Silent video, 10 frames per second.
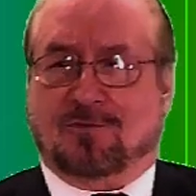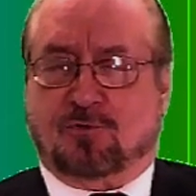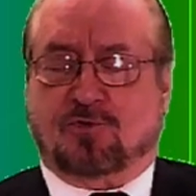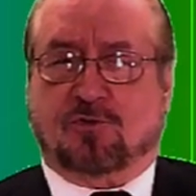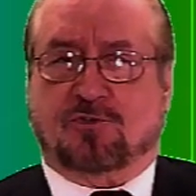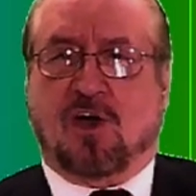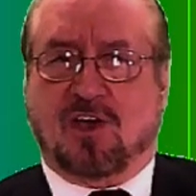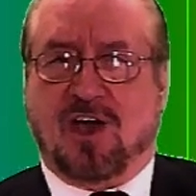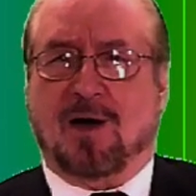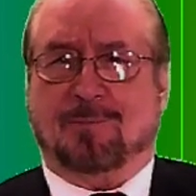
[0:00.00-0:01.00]
It shows how
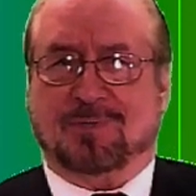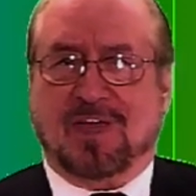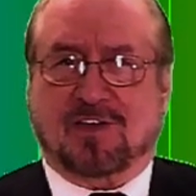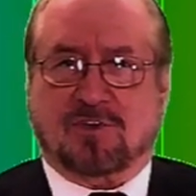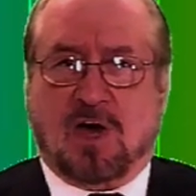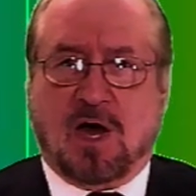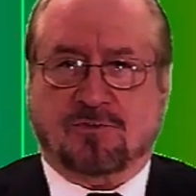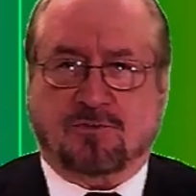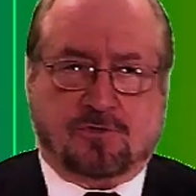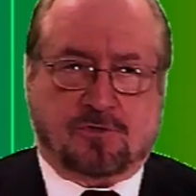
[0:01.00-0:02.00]
complex
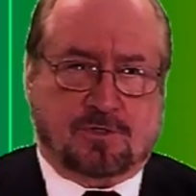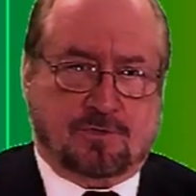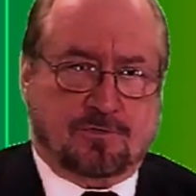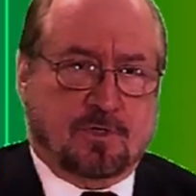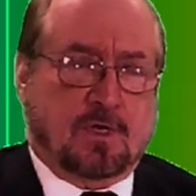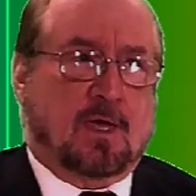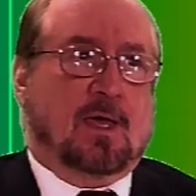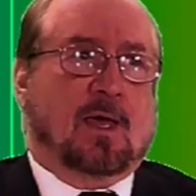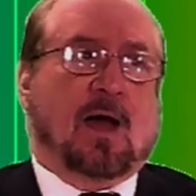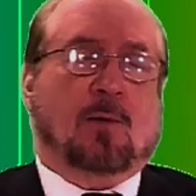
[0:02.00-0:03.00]
oxygen is.
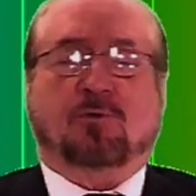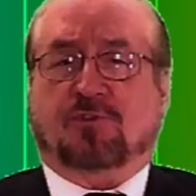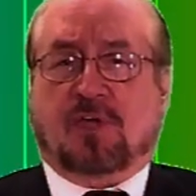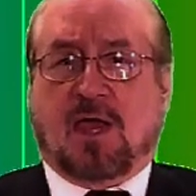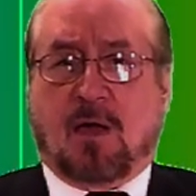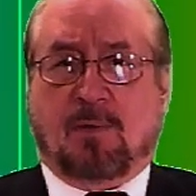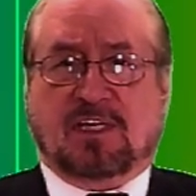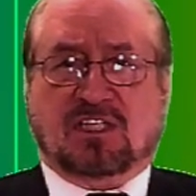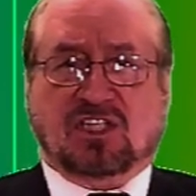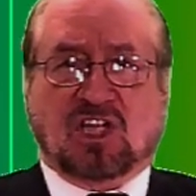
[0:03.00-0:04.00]
I would say how
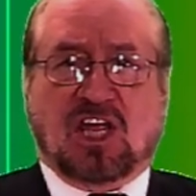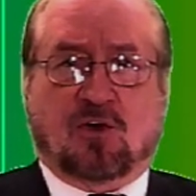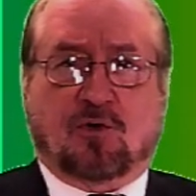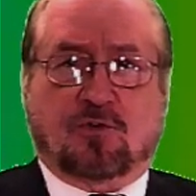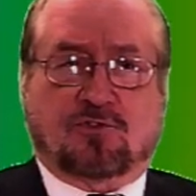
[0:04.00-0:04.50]
many layers